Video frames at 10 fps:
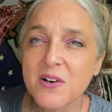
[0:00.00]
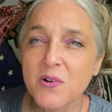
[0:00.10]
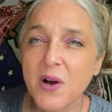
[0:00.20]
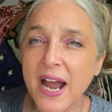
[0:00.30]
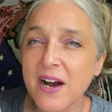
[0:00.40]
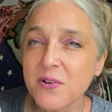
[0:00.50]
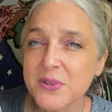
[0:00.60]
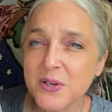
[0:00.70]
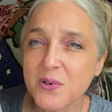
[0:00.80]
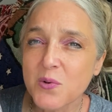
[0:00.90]
how
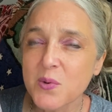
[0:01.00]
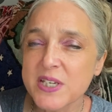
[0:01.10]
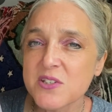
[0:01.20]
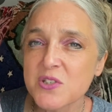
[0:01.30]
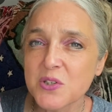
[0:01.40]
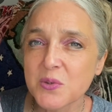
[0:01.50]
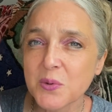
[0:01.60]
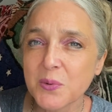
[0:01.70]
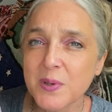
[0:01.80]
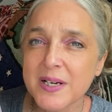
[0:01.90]
they're going
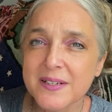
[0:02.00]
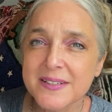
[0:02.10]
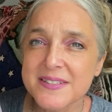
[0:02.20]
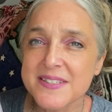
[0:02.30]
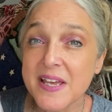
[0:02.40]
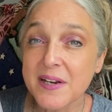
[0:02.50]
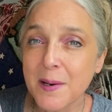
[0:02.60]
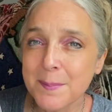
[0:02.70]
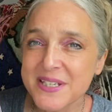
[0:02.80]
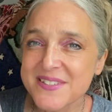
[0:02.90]
to set
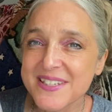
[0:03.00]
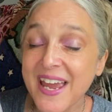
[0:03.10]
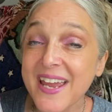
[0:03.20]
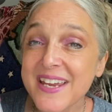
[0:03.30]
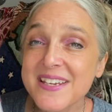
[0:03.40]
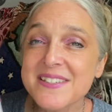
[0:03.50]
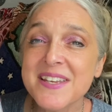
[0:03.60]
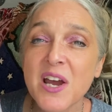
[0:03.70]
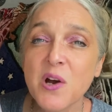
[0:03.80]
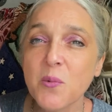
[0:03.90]
up his case,
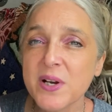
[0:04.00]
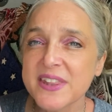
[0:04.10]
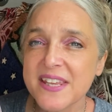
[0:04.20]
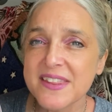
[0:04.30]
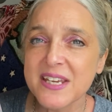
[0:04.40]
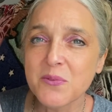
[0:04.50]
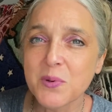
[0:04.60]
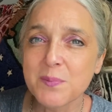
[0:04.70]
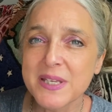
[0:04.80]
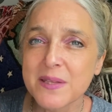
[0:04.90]
what they think will
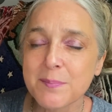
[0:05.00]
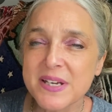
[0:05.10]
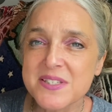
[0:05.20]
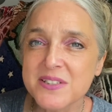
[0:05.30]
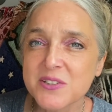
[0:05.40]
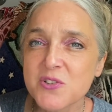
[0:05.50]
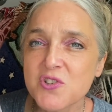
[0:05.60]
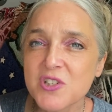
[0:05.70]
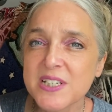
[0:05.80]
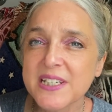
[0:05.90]
be the best
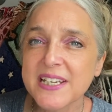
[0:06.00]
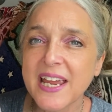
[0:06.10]
solution.